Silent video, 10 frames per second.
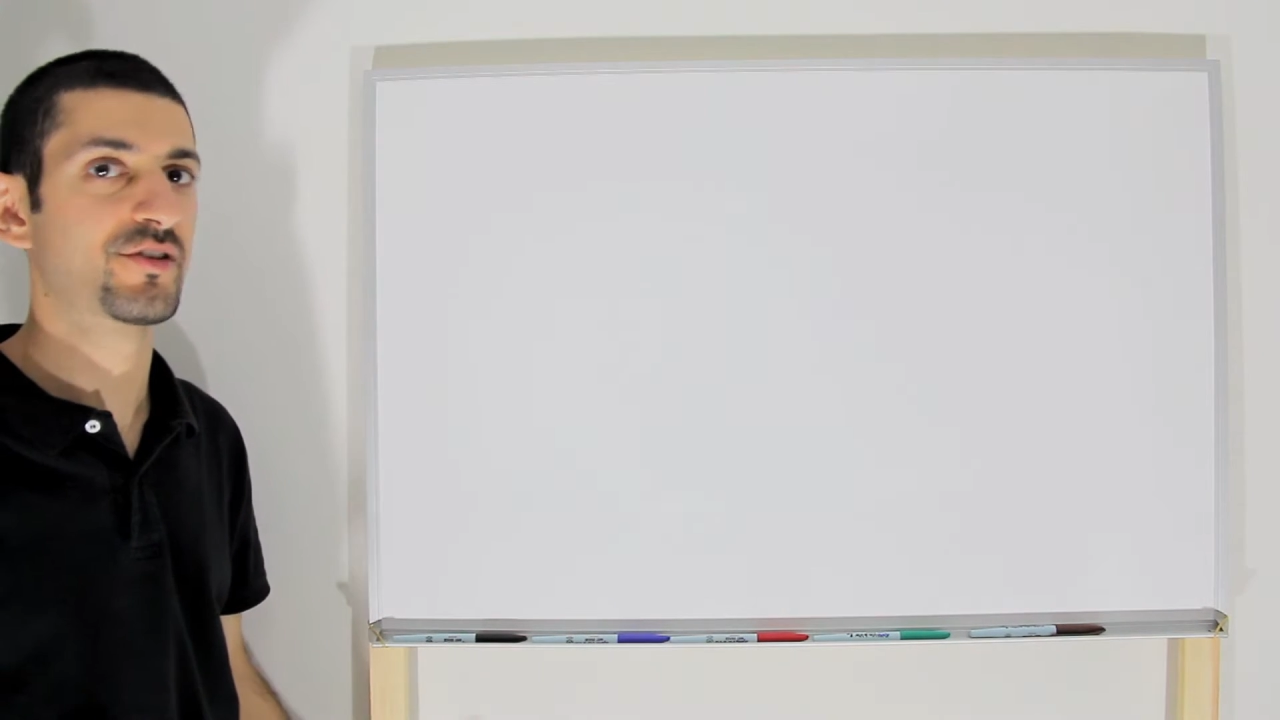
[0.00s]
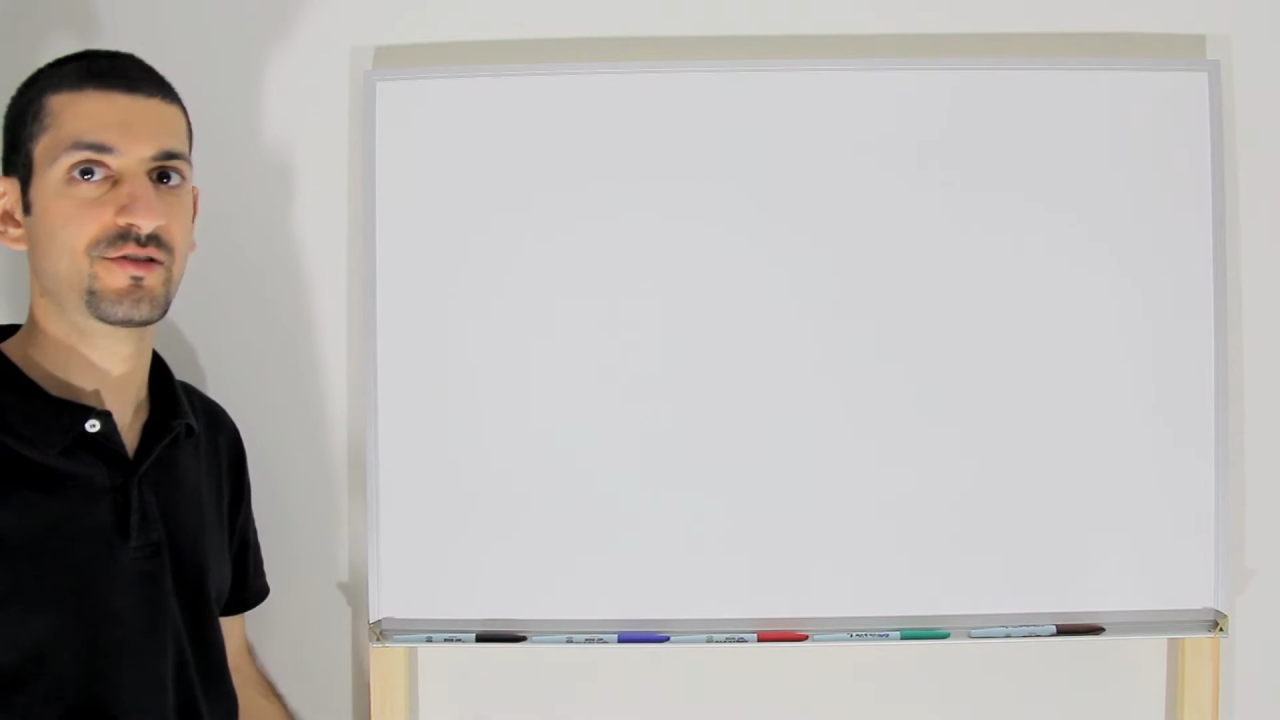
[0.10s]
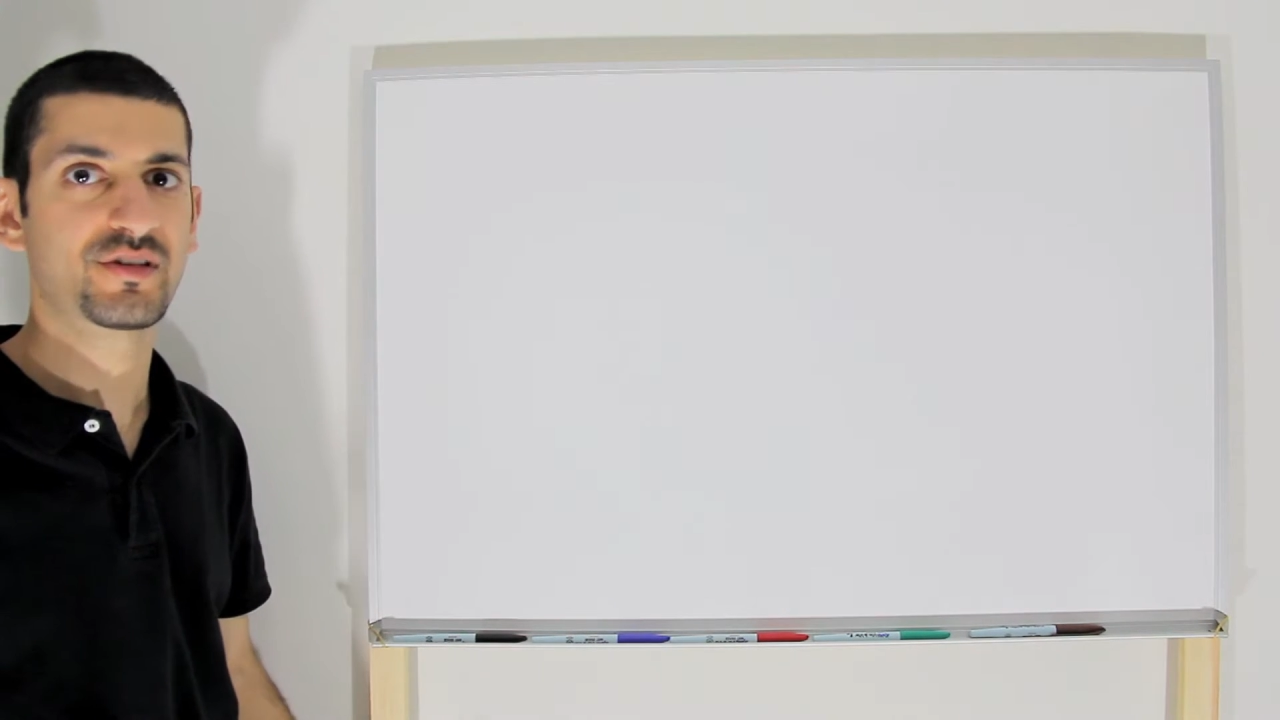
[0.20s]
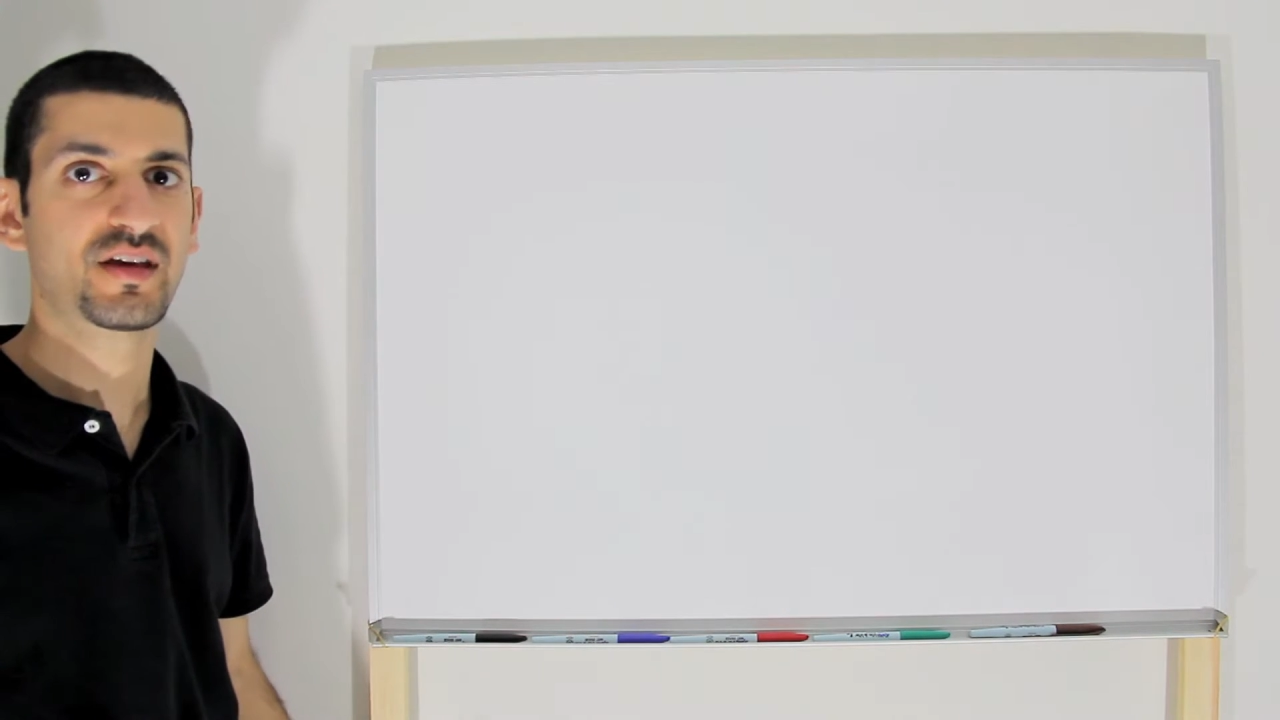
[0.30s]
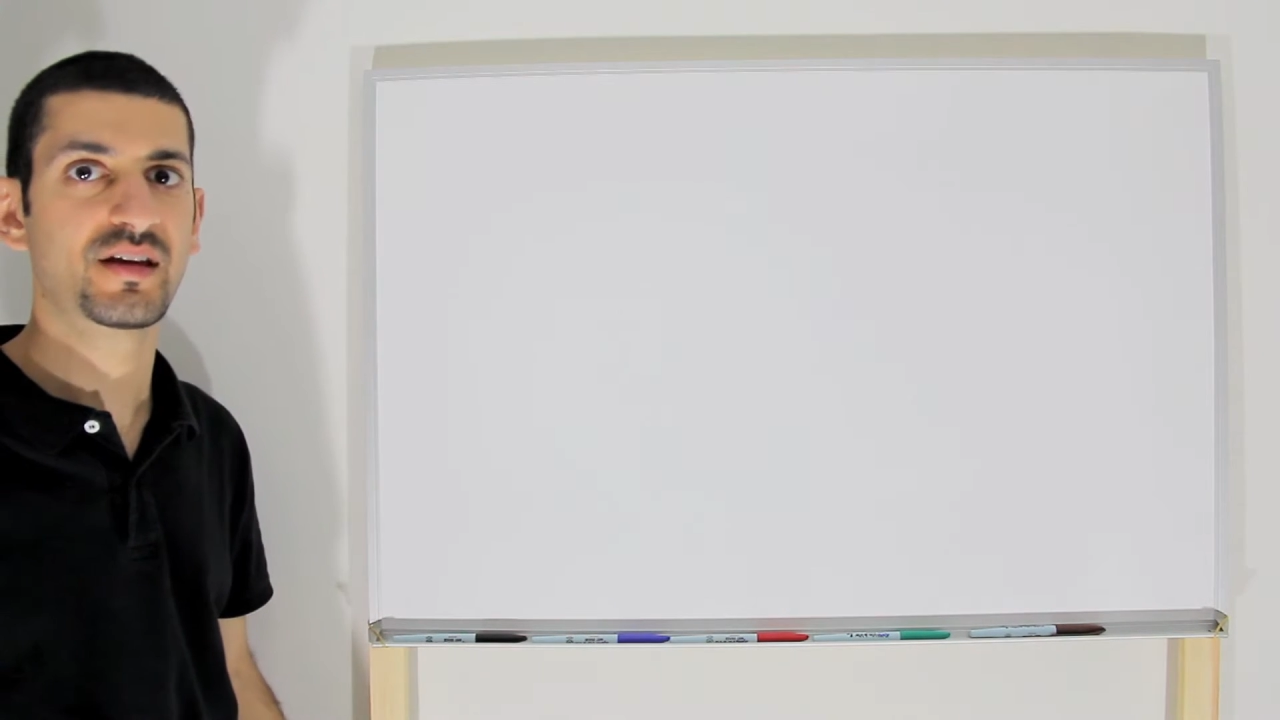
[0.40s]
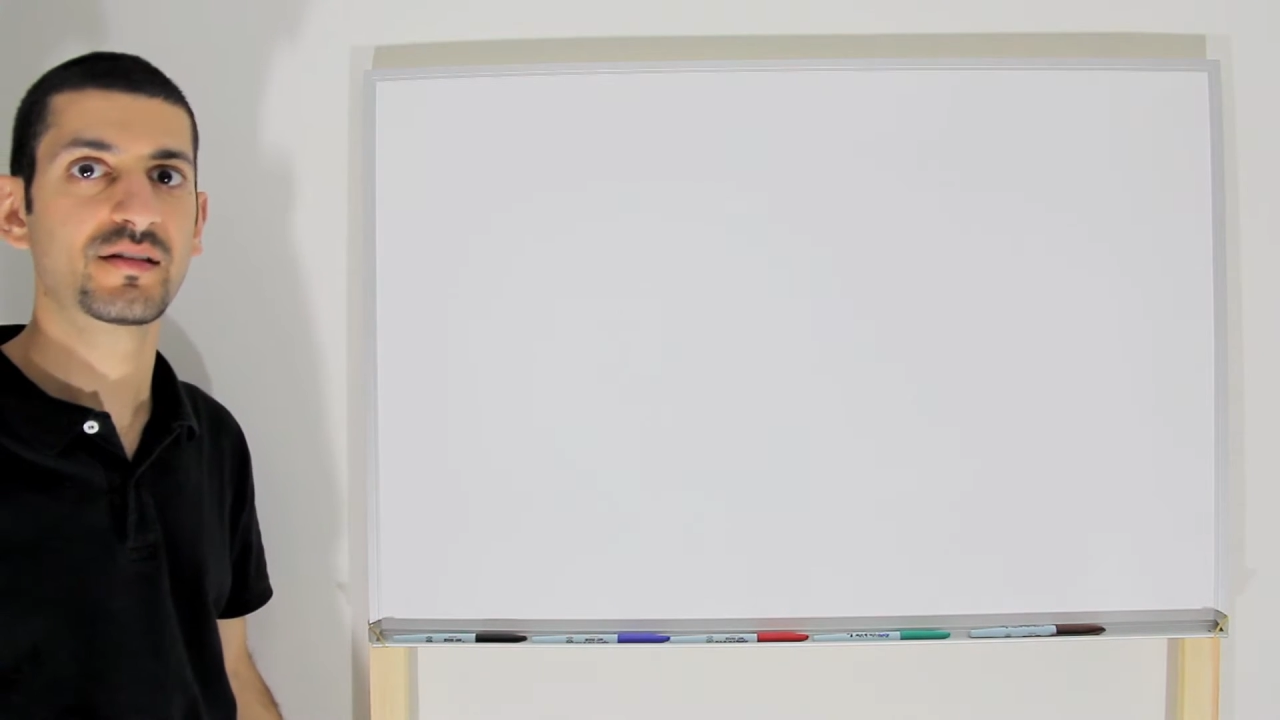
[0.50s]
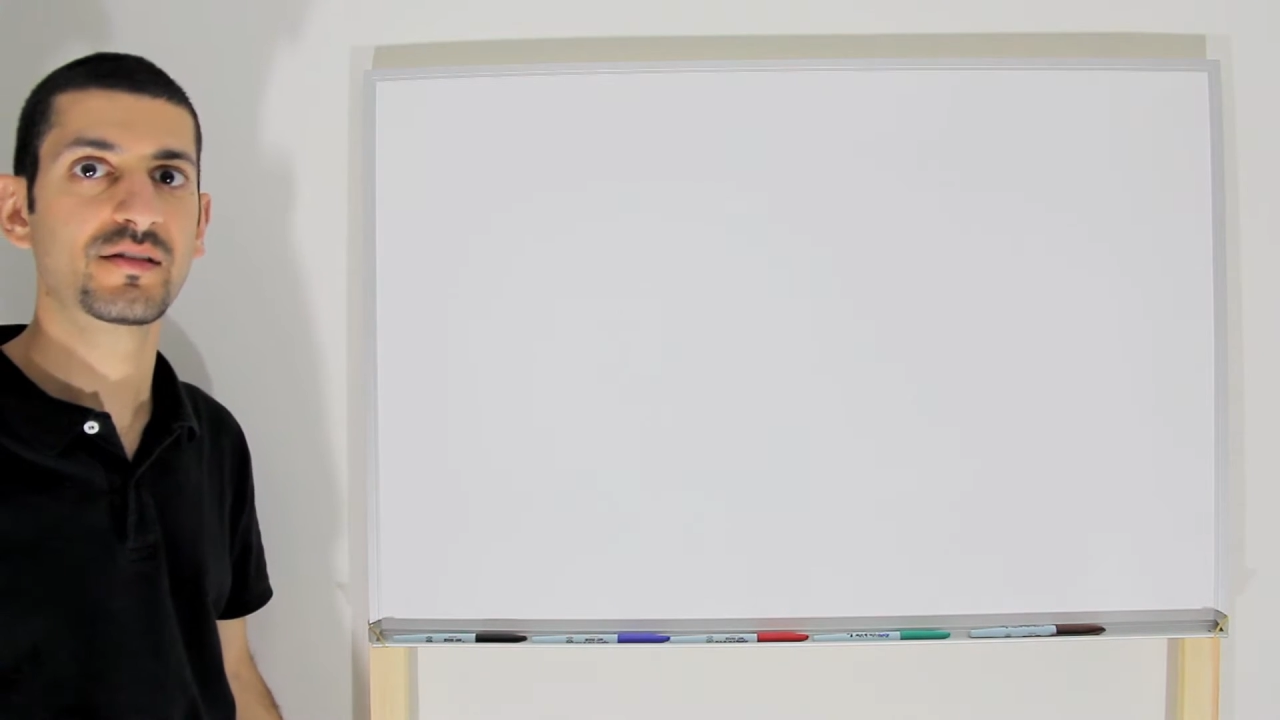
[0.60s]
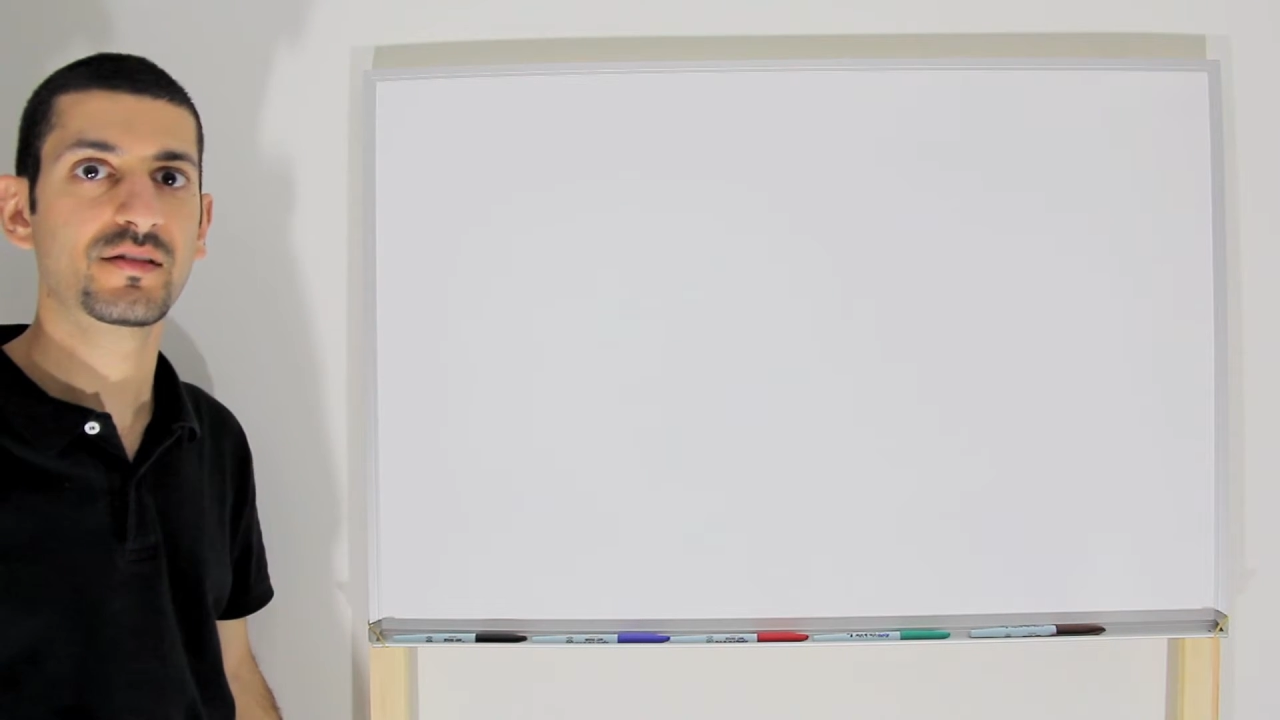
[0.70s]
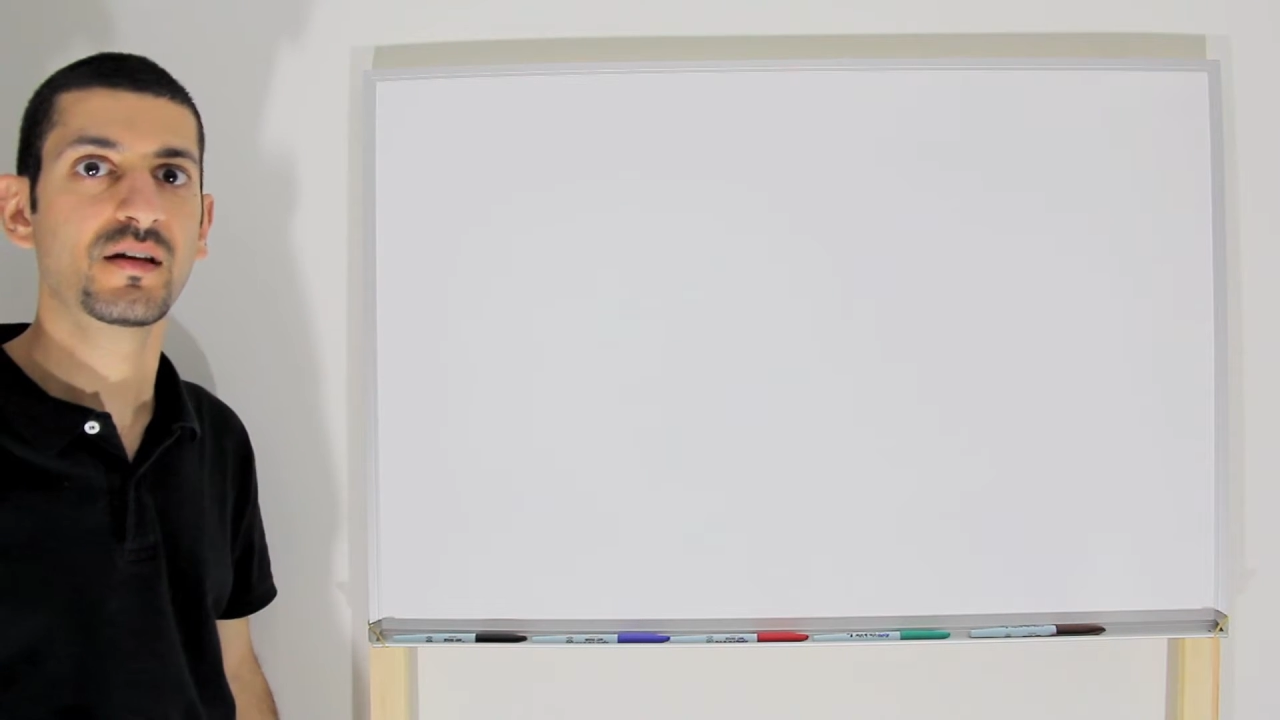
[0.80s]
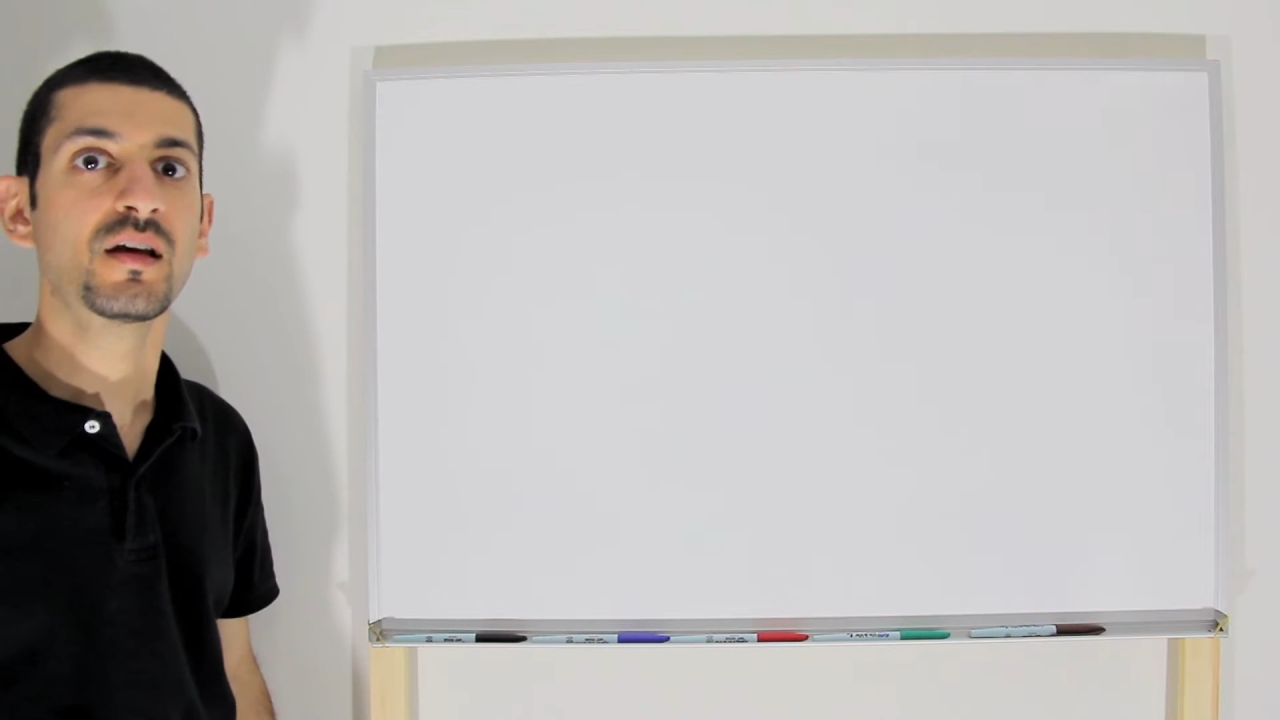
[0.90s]

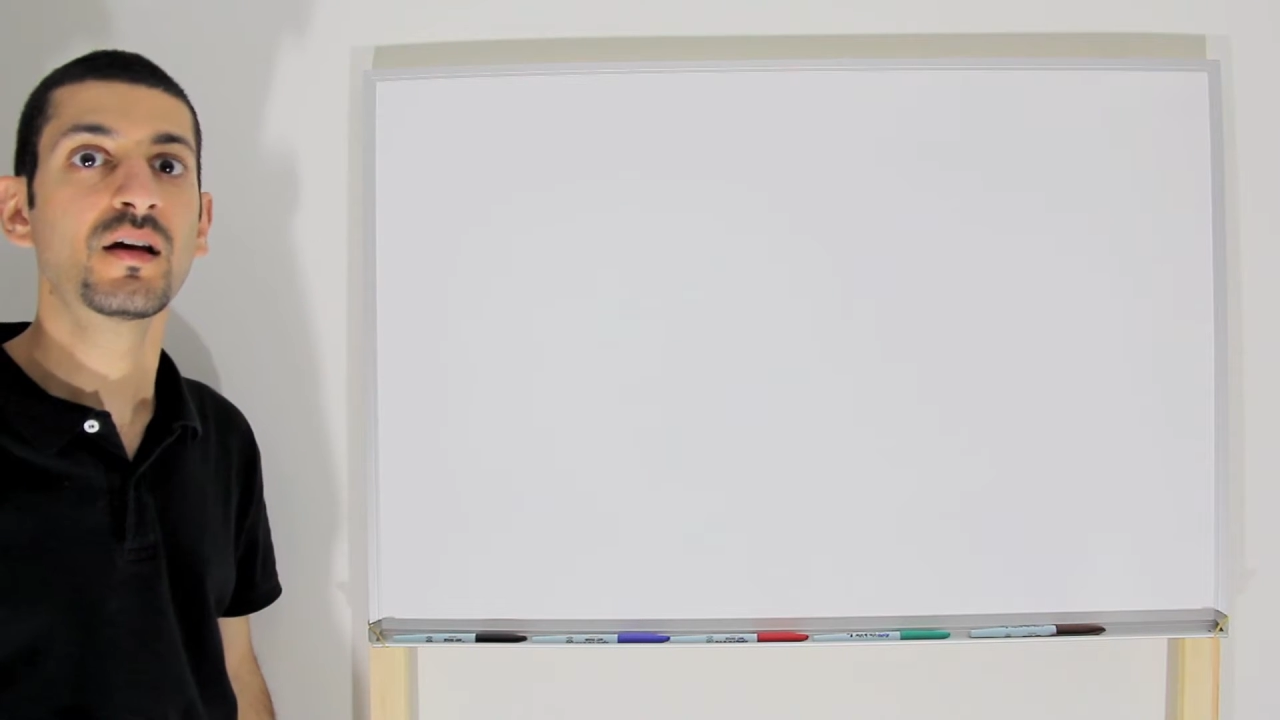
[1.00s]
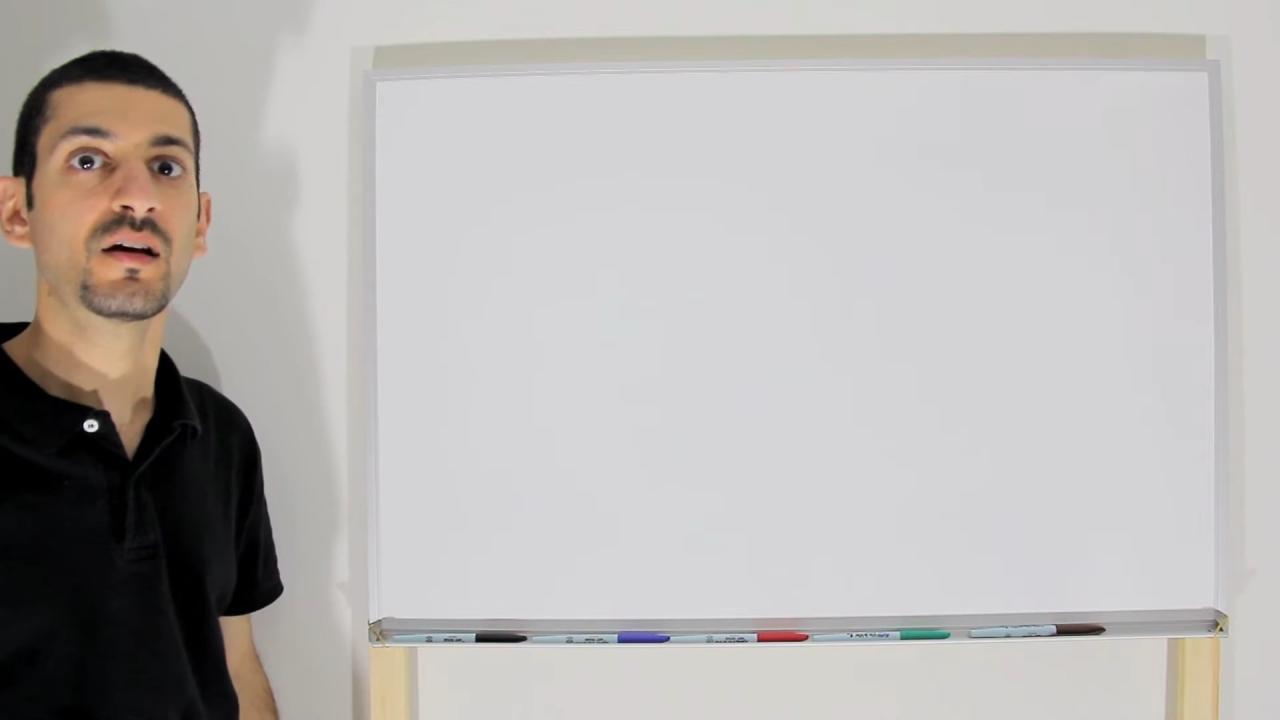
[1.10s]
hurricanes